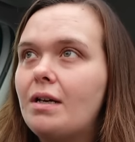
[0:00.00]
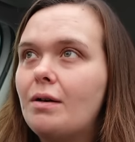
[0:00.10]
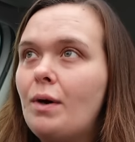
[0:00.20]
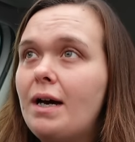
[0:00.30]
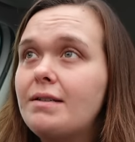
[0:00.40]

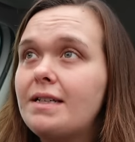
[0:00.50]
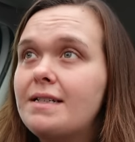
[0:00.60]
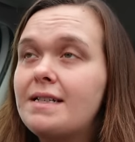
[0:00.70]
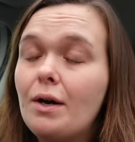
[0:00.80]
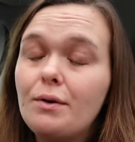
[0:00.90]
What else can
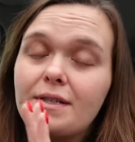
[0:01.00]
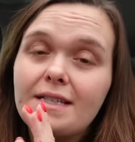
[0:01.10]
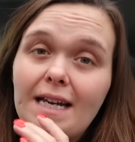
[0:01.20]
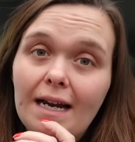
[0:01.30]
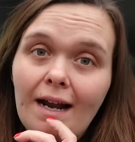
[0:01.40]
I tell? Oh,
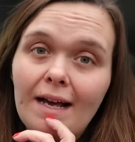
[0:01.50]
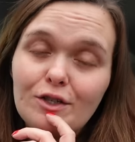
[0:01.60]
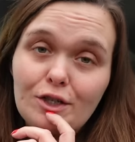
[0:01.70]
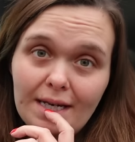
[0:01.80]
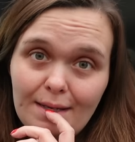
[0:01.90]
Stan
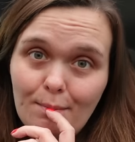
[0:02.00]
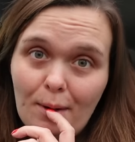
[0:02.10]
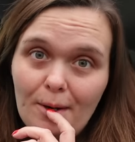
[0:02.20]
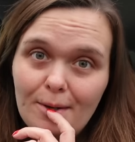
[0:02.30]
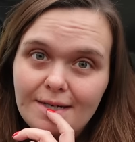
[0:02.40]
has chicken
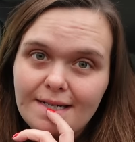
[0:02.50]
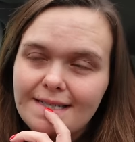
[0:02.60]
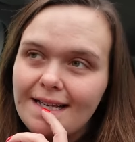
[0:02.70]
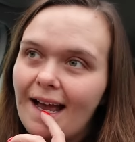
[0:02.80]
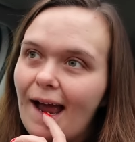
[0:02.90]
pox.